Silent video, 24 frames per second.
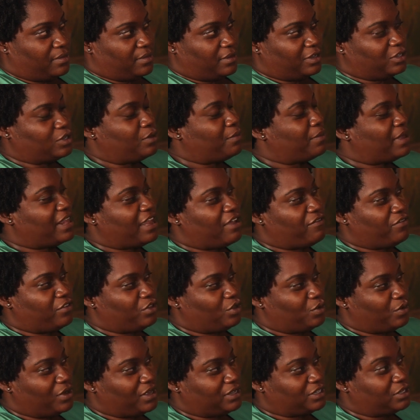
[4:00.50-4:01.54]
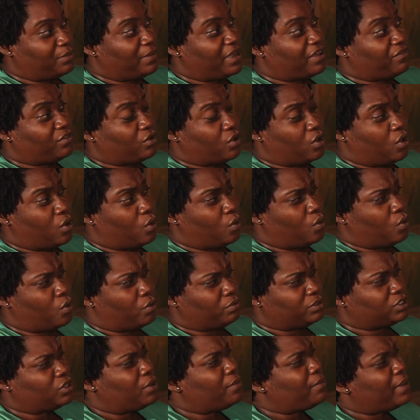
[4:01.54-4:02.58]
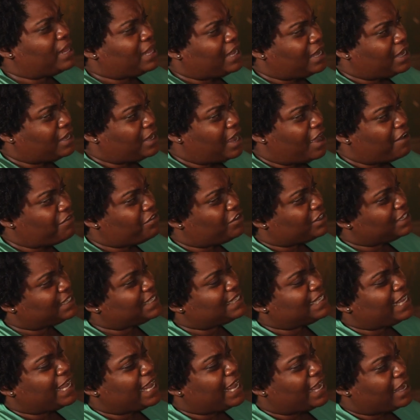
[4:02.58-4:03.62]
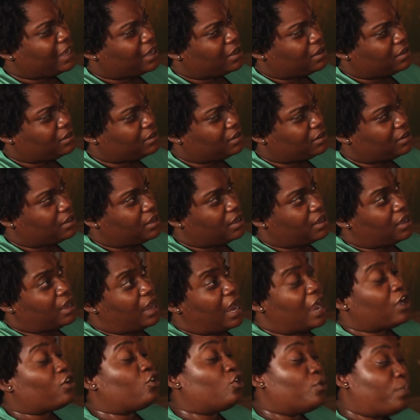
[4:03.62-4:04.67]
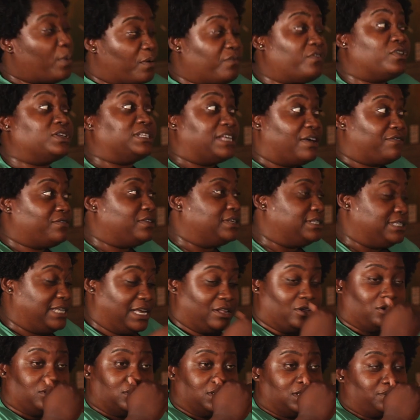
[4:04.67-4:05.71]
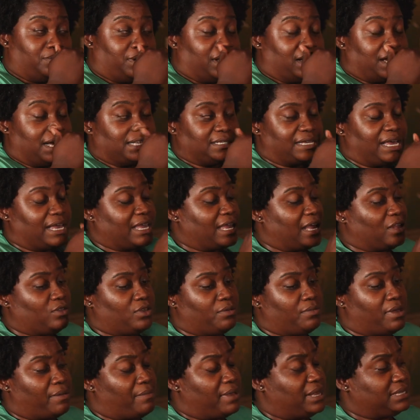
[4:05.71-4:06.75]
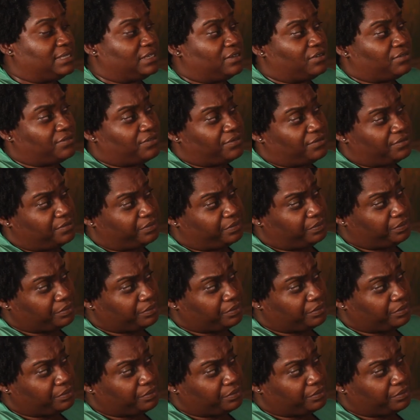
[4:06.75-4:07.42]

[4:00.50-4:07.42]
Somebody have to do it. Somebody have to come home. Somebody have to stay. A group of us have to stay, not just me, because I can't do it by myself.